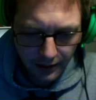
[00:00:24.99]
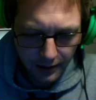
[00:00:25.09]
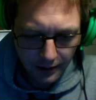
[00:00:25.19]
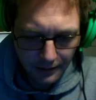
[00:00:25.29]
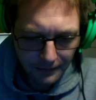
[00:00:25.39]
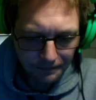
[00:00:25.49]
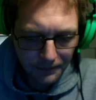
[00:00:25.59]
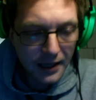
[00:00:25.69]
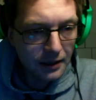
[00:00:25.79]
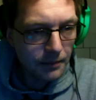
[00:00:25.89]
Um,
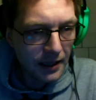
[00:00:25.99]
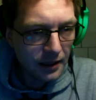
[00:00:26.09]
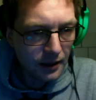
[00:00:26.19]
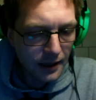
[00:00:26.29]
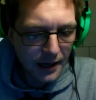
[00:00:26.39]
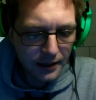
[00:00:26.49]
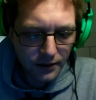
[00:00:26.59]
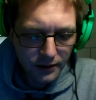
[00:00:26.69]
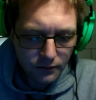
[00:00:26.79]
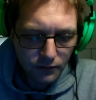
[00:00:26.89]
I did make a clan in
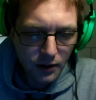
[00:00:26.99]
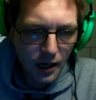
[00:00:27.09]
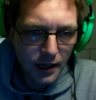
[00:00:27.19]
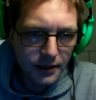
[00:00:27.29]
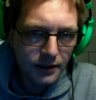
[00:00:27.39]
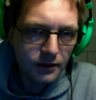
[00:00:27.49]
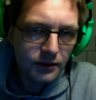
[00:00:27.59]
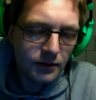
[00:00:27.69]
this from Guardians.